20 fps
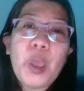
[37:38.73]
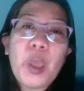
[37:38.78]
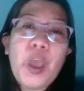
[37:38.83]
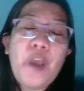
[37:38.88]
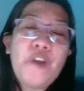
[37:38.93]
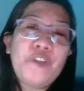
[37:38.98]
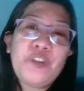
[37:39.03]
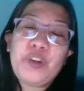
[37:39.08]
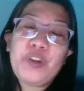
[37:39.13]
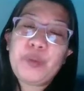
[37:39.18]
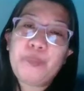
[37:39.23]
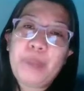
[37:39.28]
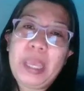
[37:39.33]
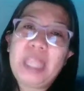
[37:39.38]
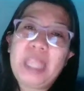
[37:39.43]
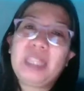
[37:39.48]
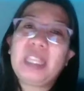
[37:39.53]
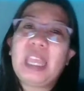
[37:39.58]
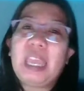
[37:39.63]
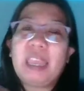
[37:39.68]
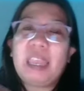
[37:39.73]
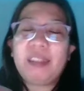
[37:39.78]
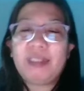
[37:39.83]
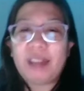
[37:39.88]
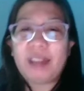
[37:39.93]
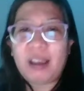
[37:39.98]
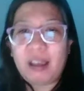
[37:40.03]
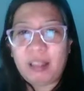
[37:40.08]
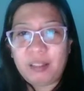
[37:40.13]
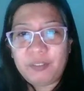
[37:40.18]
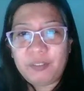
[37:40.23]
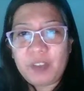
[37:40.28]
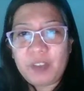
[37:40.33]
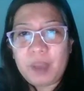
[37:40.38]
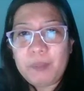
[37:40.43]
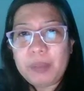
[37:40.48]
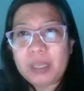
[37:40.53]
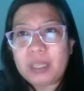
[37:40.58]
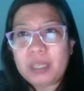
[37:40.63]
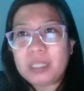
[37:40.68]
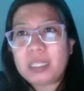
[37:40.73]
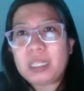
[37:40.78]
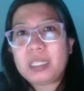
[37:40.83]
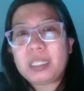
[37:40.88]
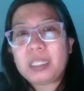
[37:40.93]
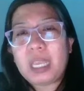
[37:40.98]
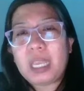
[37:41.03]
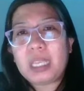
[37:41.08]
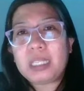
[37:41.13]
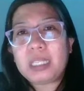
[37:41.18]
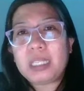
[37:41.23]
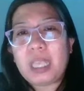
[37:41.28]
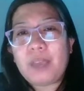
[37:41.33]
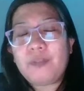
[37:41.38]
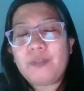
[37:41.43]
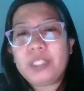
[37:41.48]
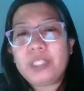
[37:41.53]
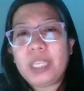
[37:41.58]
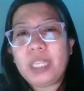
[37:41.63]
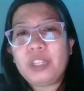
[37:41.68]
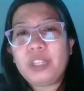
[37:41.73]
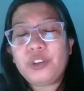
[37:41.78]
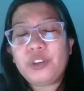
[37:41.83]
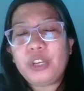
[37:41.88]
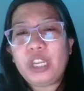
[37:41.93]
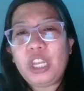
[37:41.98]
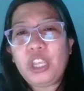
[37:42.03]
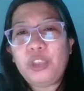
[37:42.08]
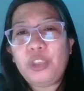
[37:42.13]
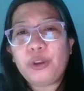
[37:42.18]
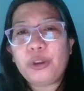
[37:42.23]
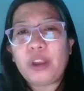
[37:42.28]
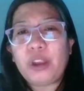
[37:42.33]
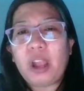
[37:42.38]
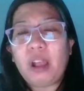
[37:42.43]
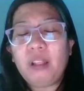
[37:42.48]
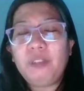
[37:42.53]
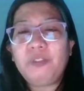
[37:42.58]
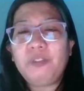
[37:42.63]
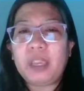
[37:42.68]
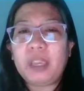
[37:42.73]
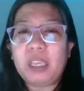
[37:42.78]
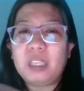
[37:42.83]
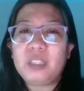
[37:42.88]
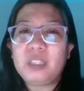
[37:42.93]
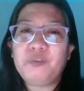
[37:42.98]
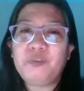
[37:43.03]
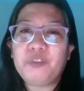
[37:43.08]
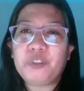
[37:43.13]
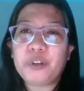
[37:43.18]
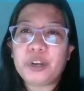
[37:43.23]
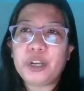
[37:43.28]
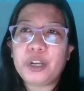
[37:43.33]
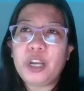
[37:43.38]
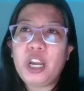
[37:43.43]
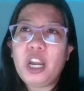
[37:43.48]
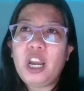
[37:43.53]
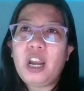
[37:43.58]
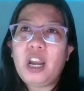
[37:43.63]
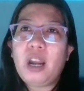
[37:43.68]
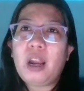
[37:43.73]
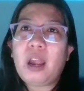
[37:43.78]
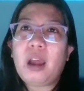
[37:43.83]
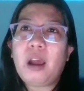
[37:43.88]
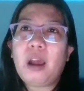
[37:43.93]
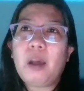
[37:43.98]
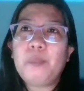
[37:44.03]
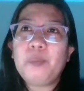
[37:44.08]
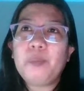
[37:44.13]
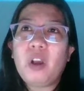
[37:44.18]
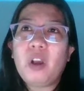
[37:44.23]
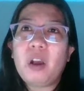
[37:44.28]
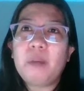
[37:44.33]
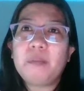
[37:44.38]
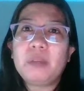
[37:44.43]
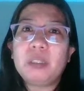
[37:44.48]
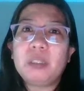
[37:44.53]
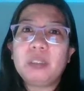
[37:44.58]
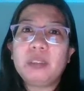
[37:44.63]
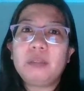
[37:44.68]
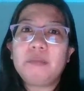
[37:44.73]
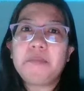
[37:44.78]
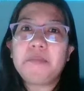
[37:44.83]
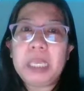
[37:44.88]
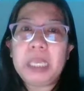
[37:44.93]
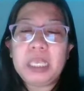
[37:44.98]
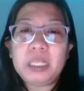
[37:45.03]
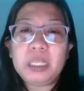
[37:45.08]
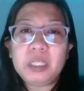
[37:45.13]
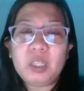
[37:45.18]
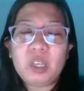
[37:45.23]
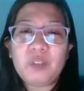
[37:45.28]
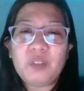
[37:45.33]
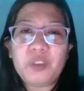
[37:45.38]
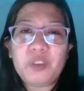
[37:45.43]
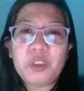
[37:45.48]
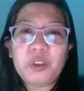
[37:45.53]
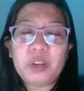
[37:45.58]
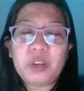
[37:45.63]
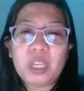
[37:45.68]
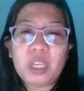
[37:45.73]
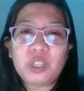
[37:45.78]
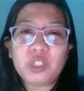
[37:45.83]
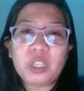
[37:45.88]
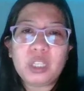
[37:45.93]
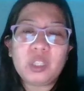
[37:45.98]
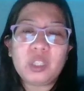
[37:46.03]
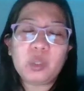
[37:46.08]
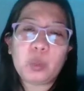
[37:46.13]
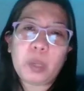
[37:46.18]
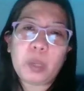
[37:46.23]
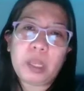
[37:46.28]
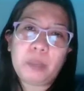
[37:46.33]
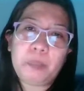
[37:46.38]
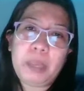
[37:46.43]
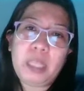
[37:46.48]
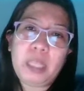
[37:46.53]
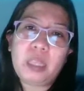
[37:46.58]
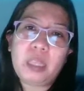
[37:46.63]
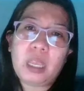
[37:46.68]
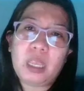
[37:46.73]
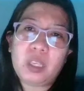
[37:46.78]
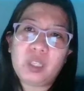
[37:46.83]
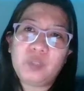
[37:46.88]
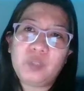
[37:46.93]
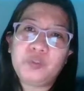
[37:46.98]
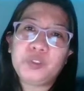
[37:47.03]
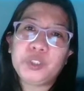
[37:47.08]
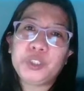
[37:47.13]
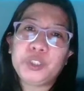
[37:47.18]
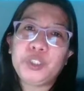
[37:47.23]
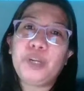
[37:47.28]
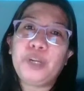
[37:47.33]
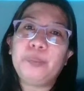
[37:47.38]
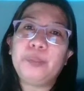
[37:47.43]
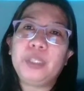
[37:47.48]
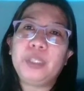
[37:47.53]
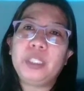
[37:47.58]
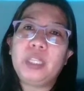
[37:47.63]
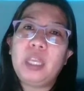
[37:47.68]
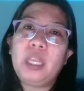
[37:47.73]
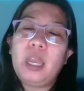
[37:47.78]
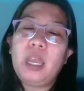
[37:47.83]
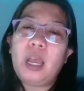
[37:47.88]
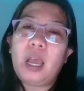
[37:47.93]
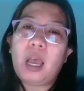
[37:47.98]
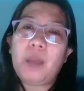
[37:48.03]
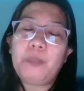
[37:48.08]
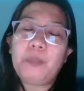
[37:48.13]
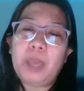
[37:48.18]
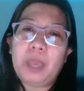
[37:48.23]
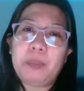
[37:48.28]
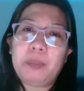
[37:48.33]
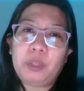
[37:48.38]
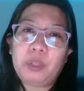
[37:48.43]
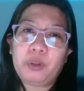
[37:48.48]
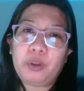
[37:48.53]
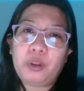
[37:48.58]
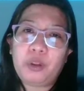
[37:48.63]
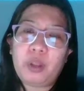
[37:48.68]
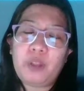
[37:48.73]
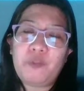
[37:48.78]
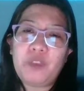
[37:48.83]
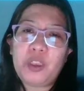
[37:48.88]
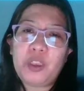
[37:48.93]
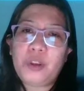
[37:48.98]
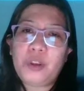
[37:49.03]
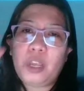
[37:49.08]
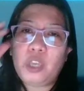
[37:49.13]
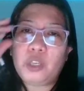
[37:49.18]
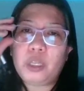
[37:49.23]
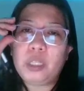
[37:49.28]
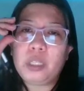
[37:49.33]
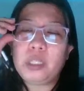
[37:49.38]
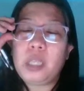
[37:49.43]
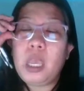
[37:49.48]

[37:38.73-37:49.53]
for beta and alpha? Because as I've said earlier, alpha is for common base configurations while beta is for common emitter configurations.